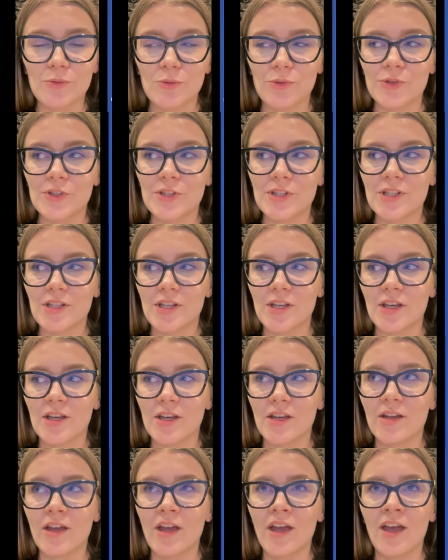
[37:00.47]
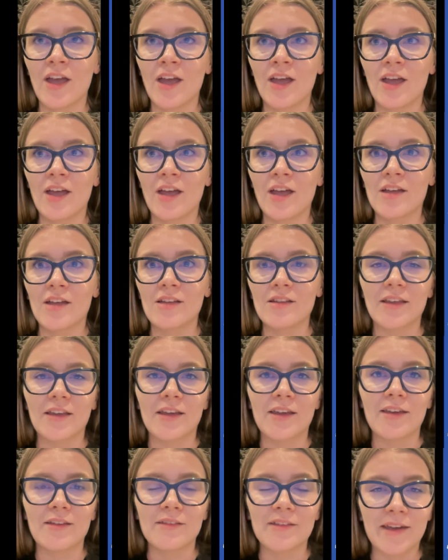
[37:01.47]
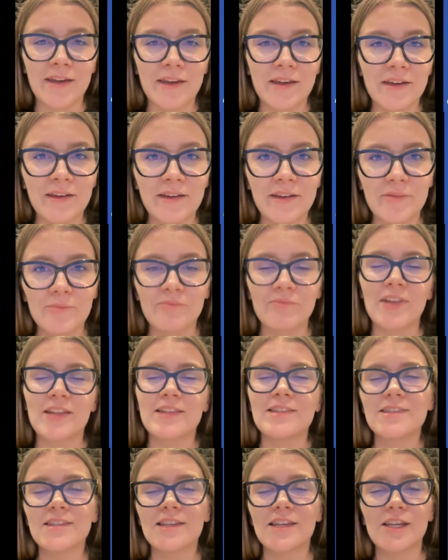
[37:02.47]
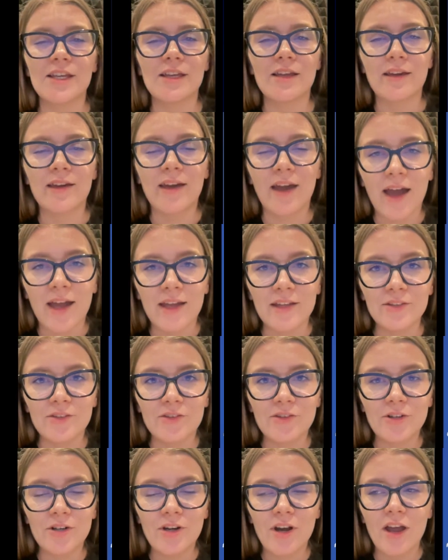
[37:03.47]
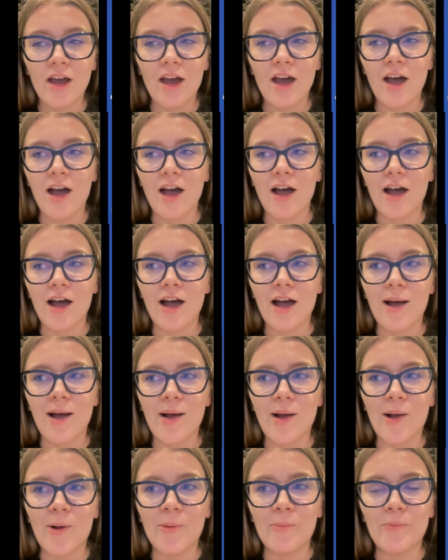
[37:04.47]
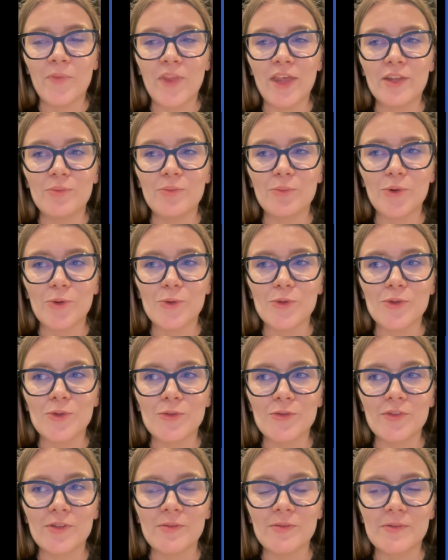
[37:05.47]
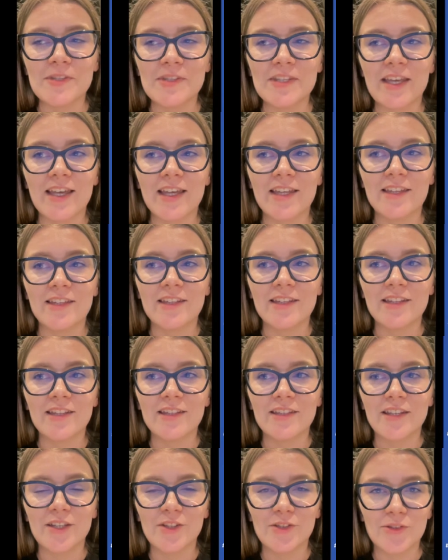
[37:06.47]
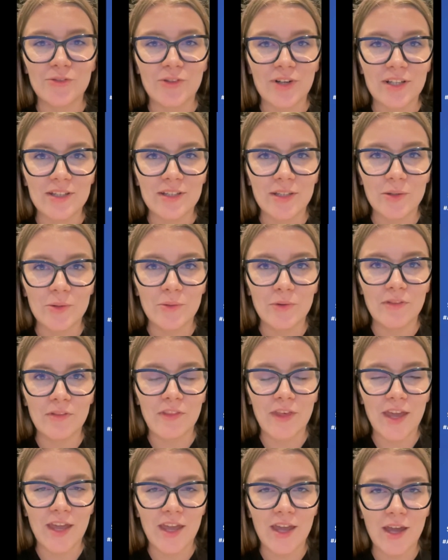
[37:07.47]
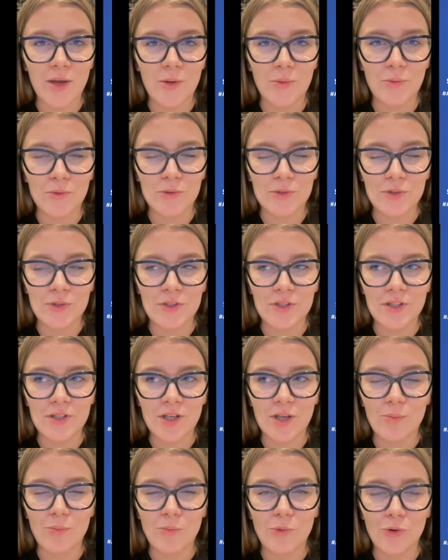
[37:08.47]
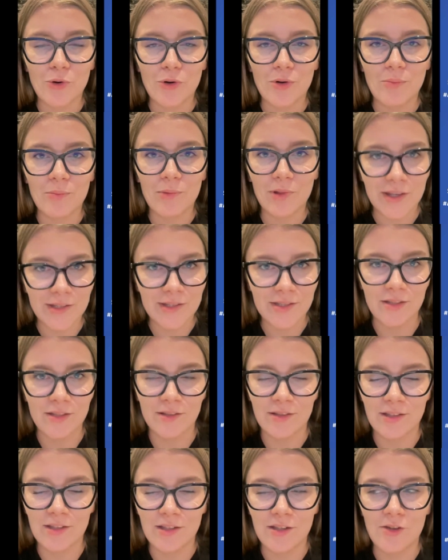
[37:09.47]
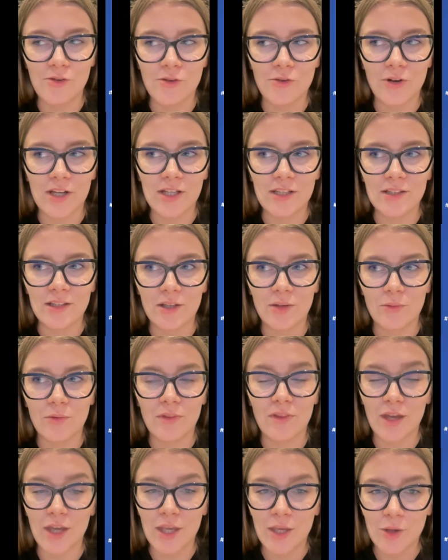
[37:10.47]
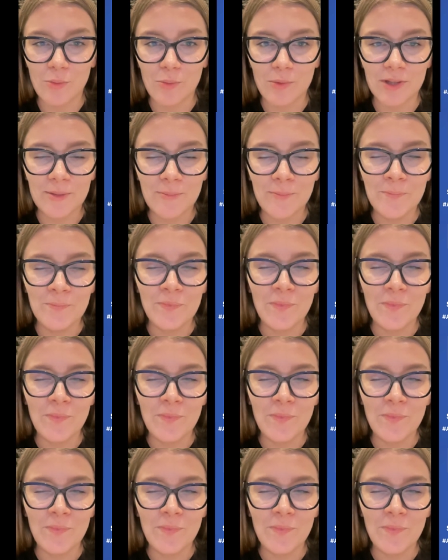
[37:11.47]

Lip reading: was like let's say kinder, and most of them said that interacting with AI was more pleasant than interacting with a human.